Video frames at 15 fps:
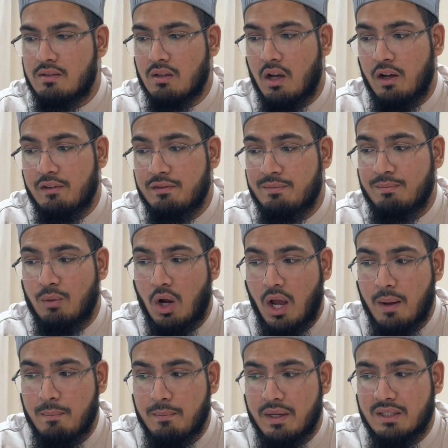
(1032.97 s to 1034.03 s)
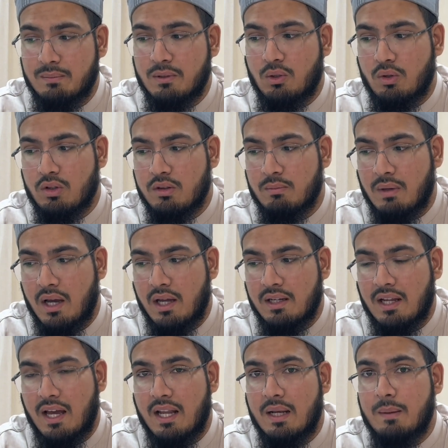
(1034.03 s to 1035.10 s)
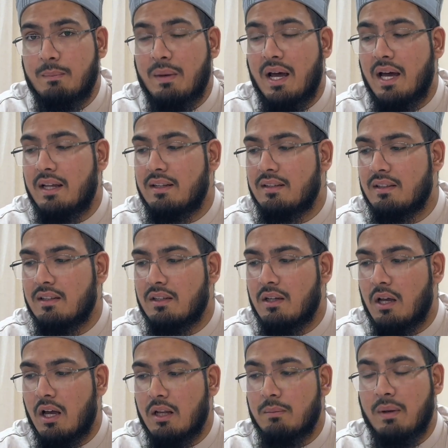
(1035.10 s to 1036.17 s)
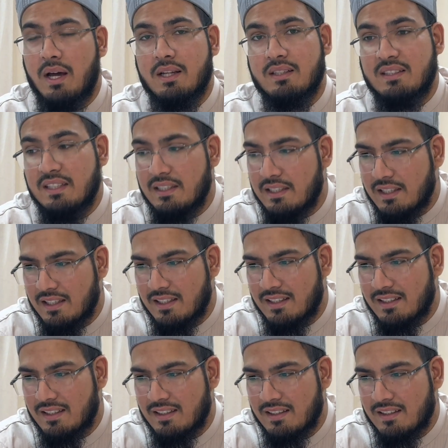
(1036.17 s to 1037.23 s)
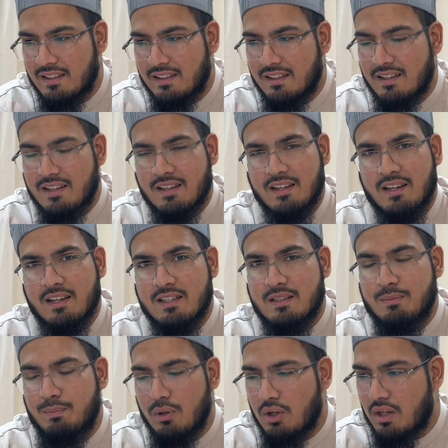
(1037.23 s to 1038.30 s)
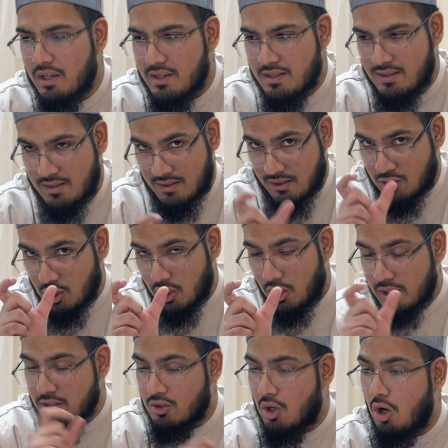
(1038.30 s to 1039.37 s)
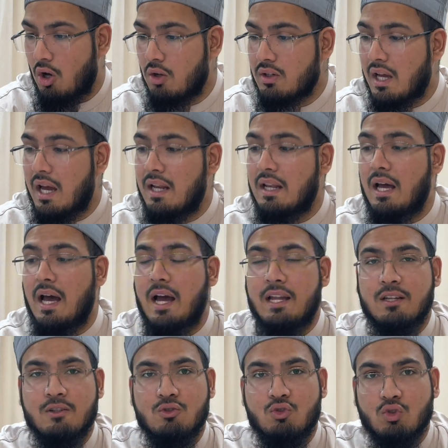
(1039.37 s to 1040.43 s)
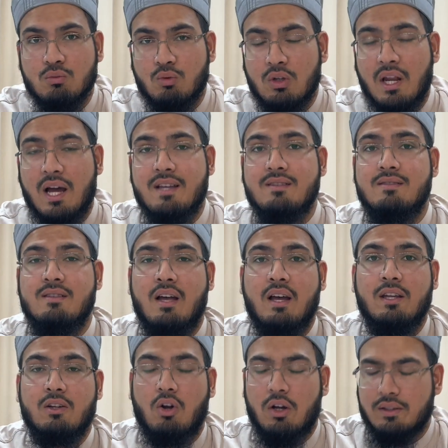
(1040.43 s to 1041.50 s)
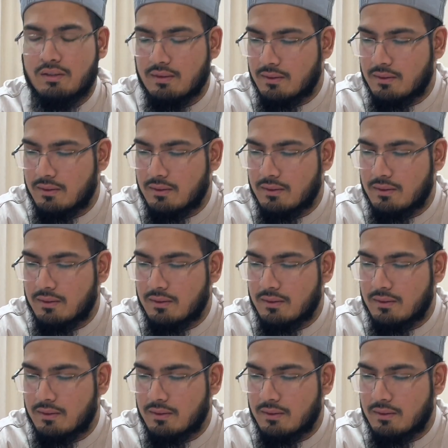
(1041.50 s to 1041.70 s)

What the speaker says: of Muhammad bin Uthman al-Maradini. His sharah is called Al-Anjumul al-Zahirat.